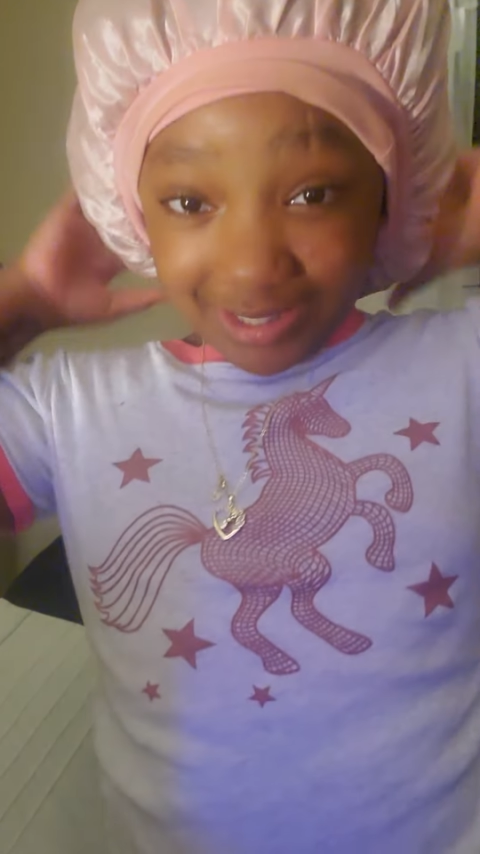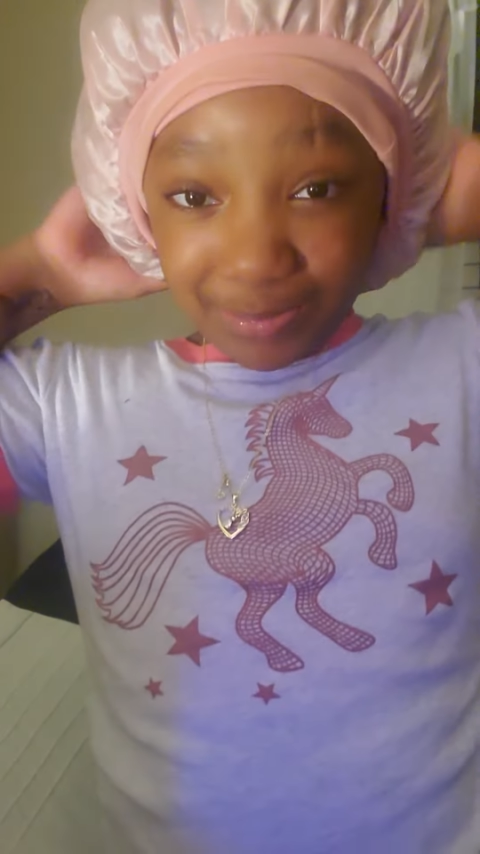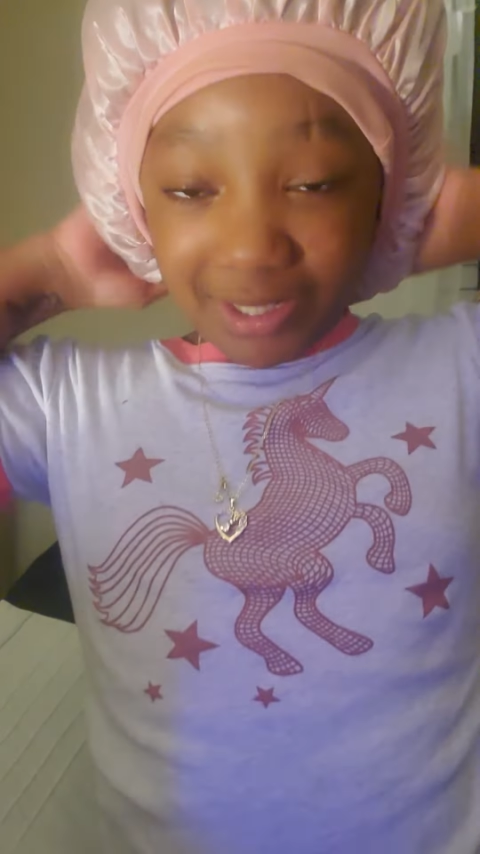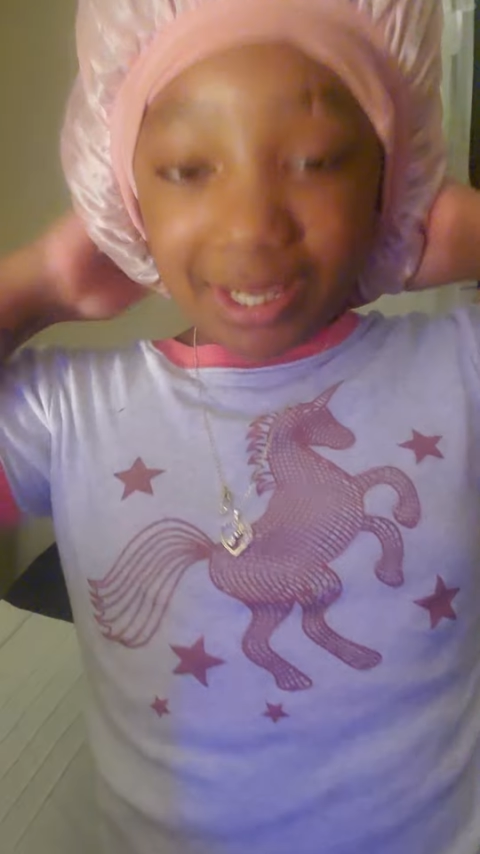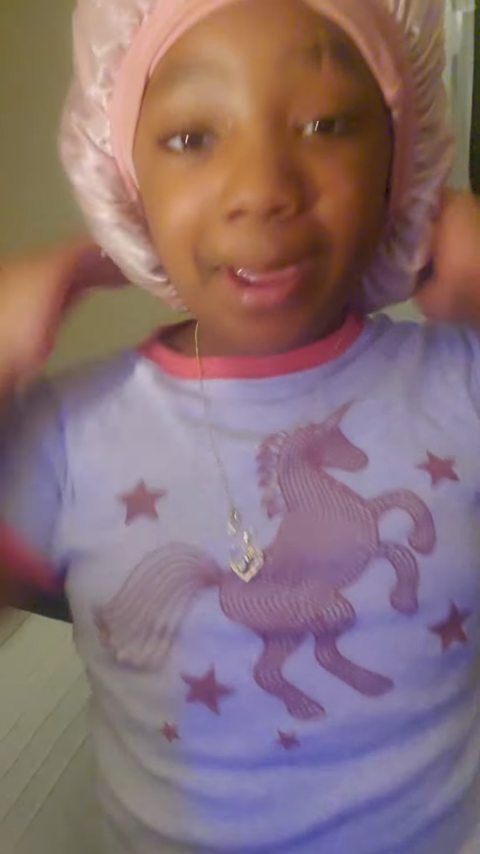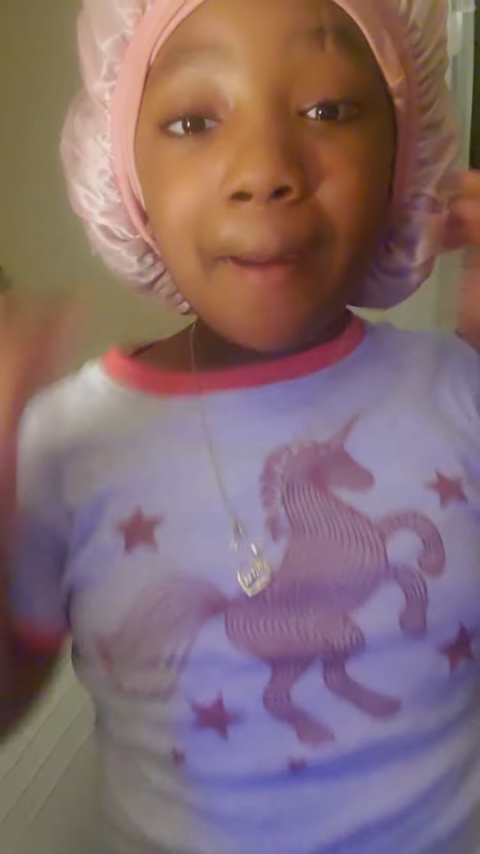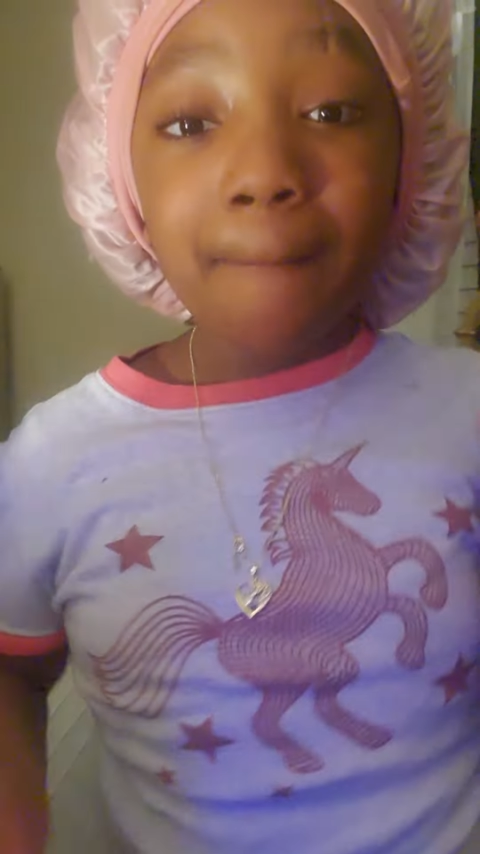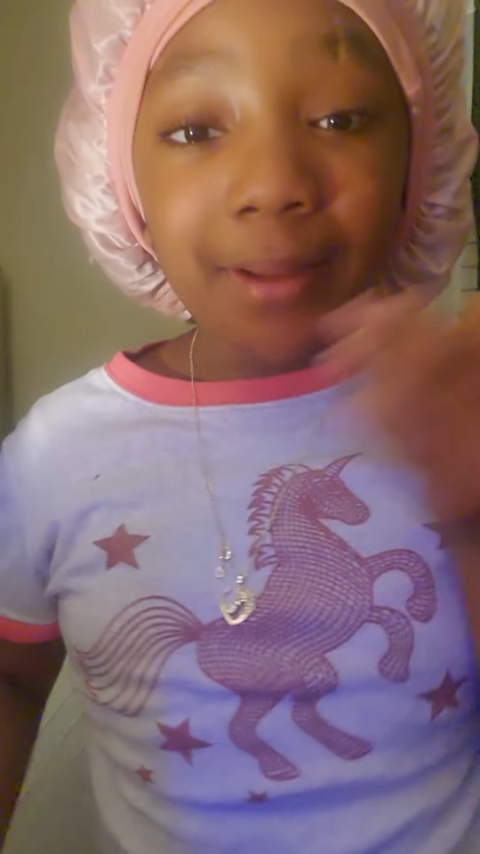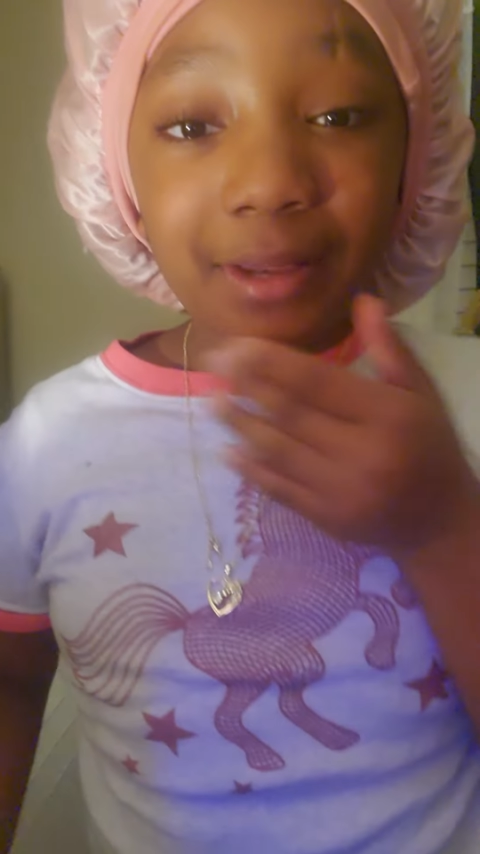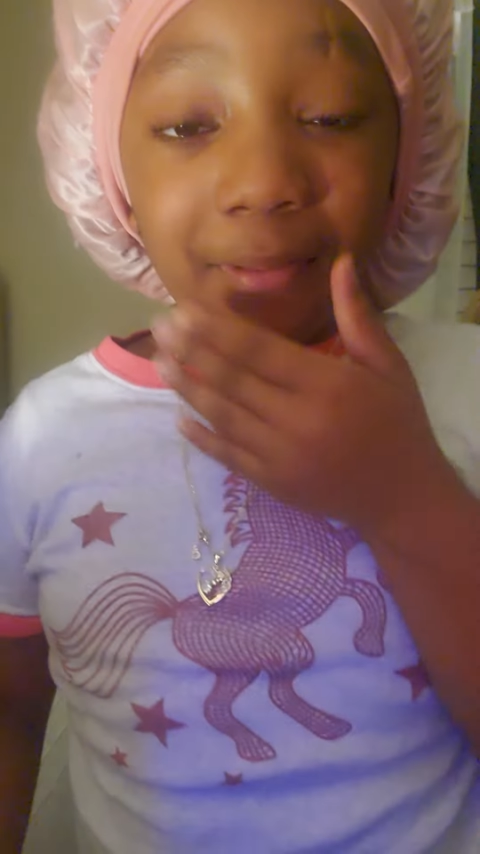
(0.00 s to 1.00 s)
in this bunny.
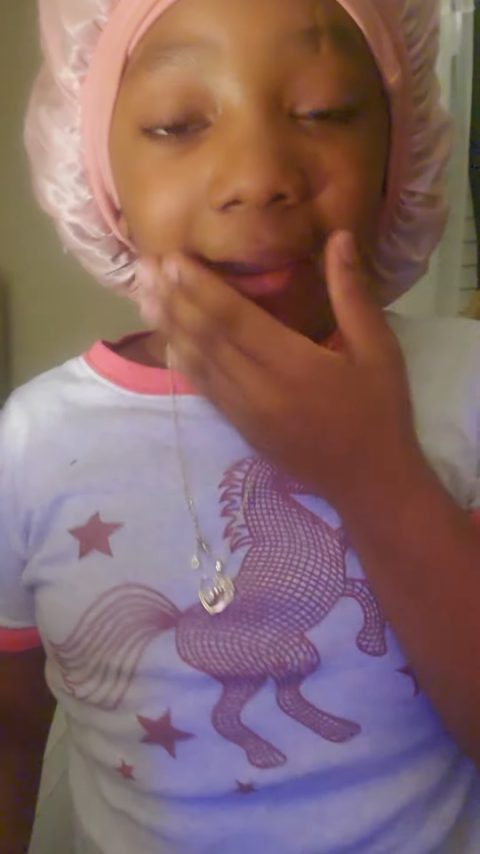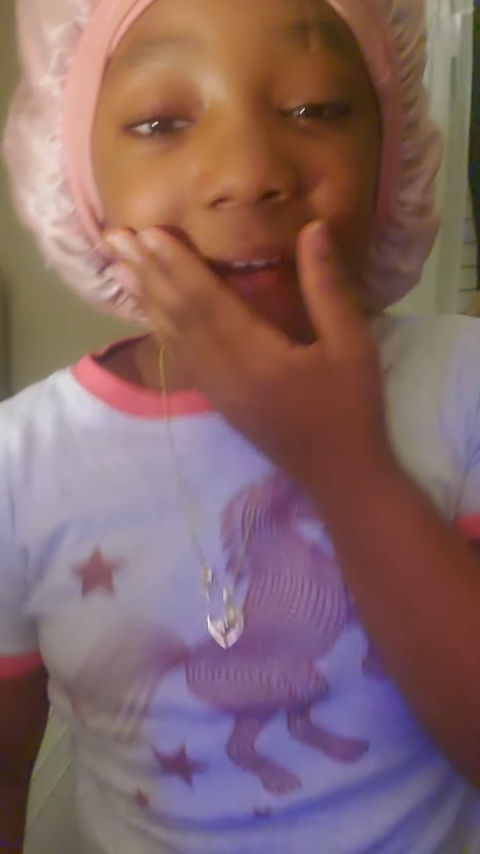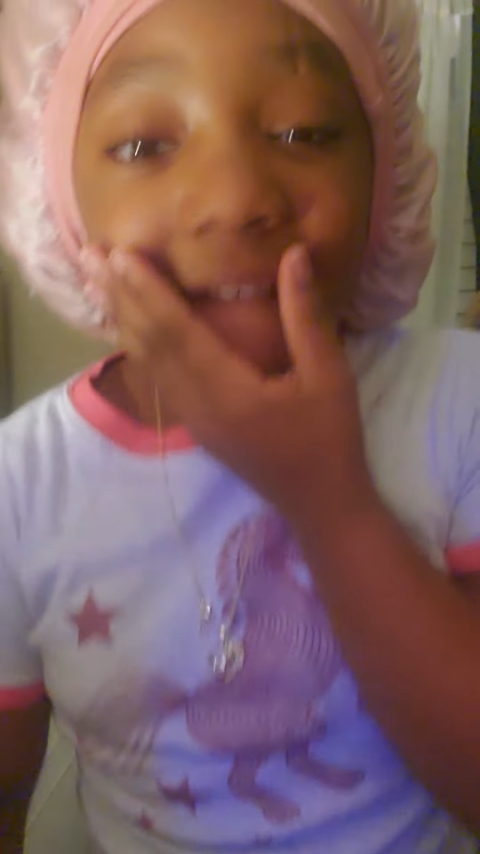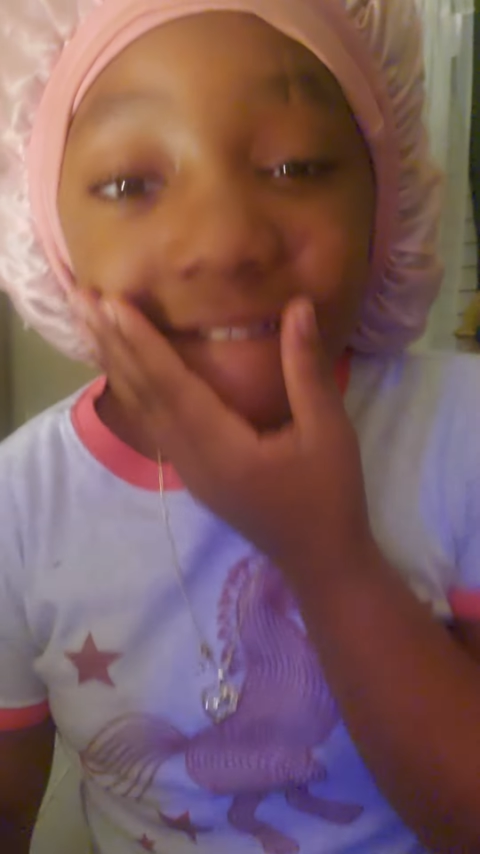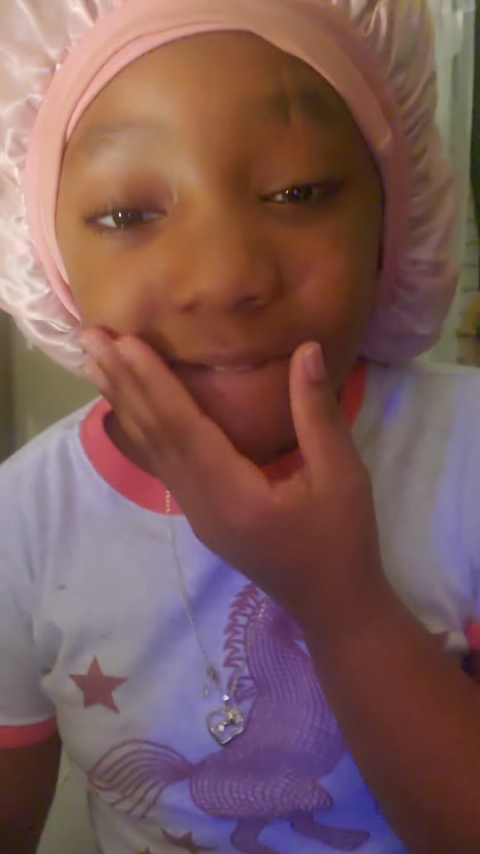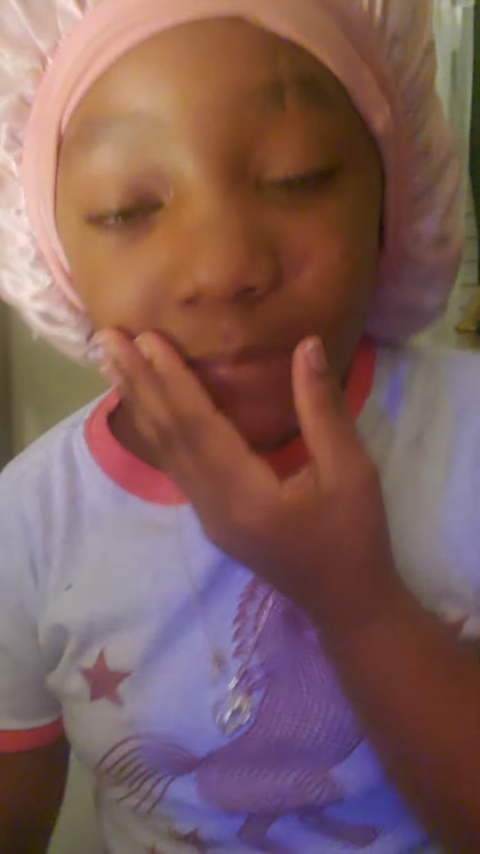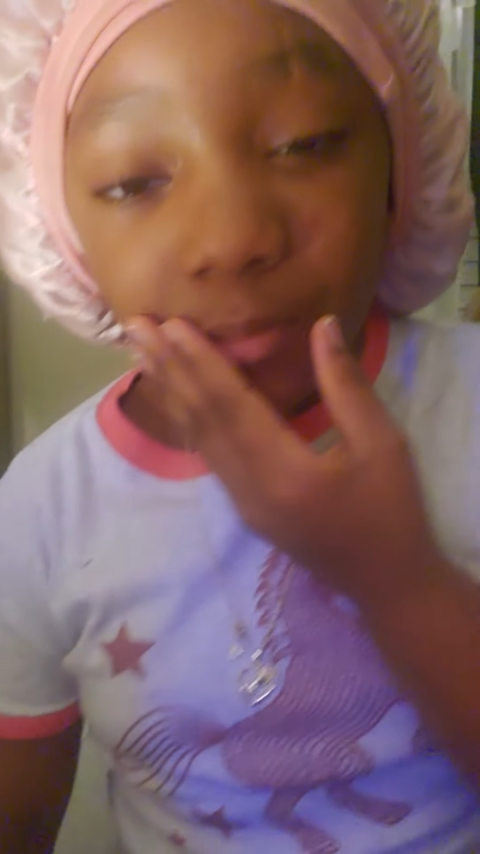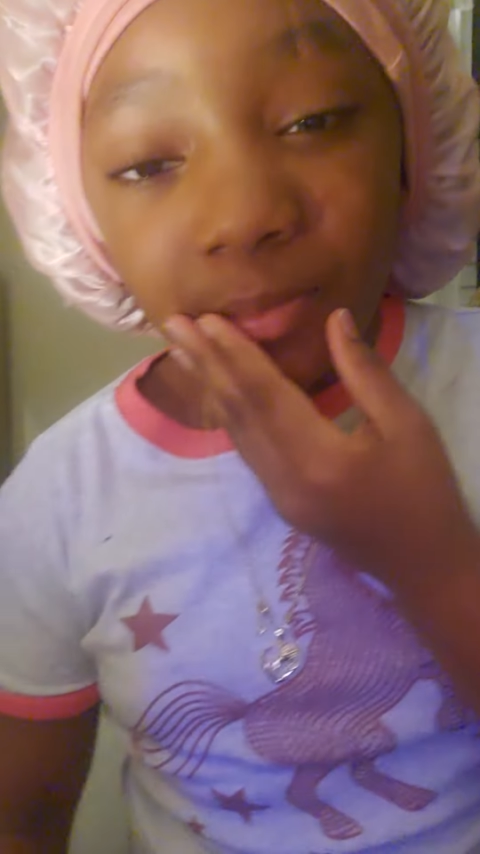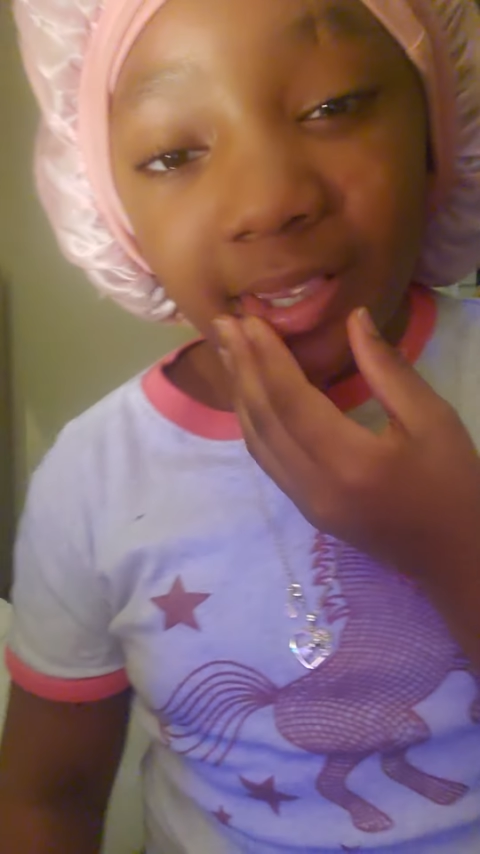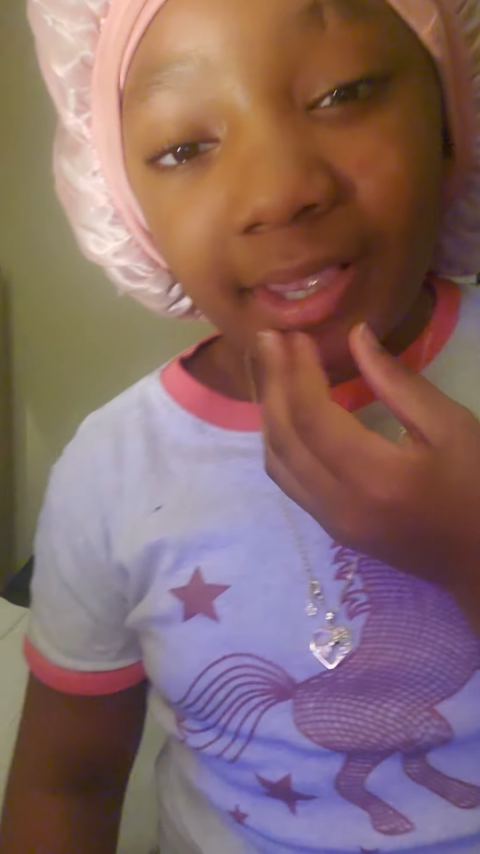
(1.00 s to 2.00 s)
But anyway, for
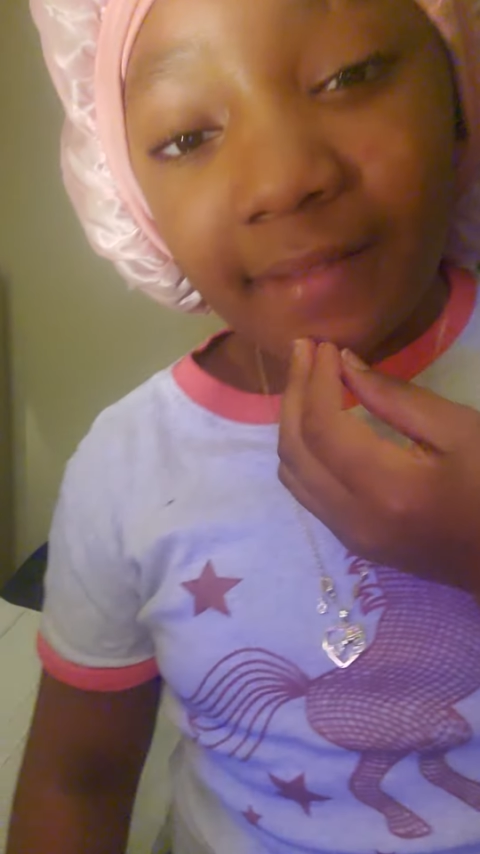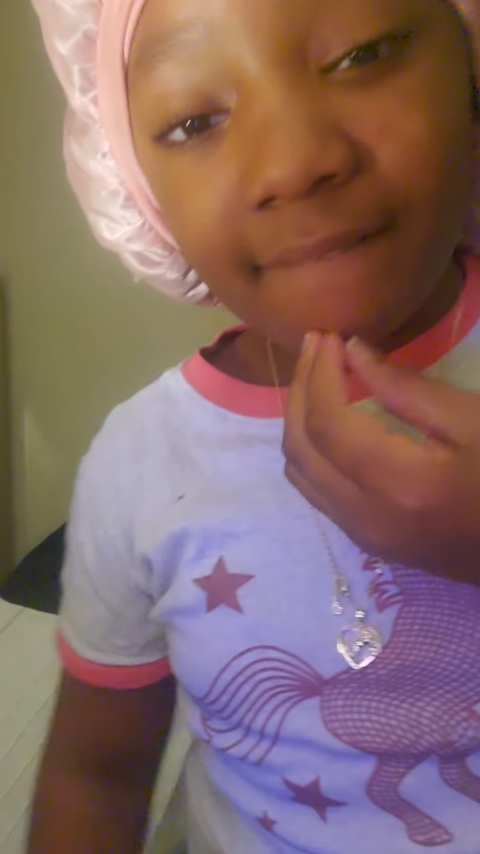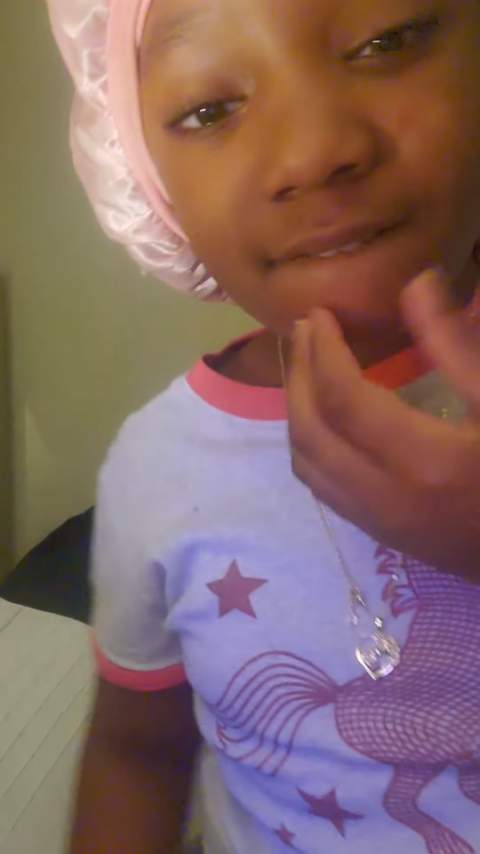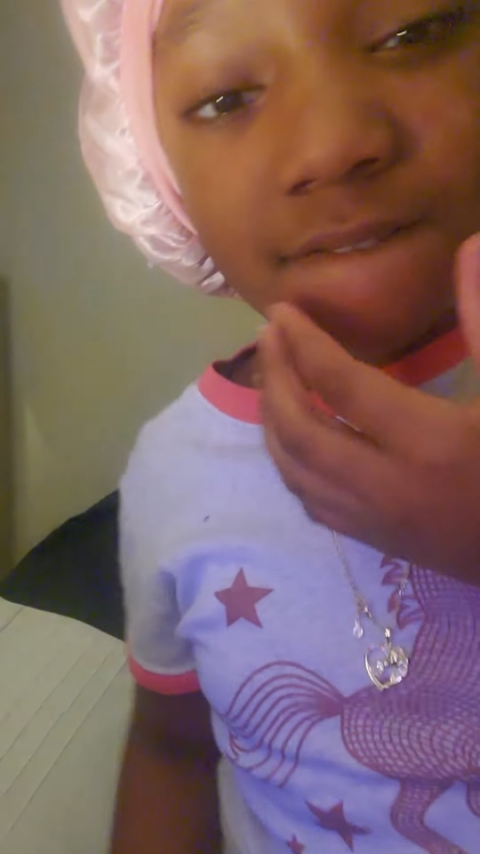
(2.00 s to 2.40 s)
me.